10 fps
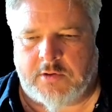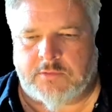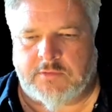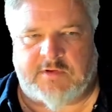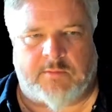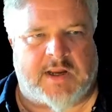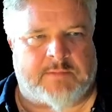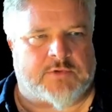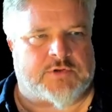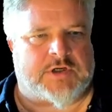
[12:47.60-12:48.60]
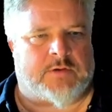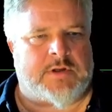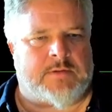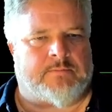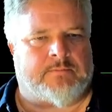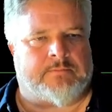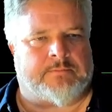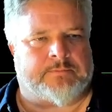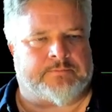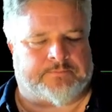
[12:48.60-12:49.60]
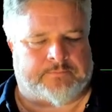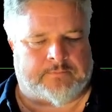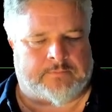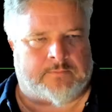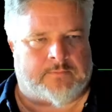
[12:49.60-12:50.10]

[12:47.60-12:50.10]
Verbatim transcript: see what happens, shall we? If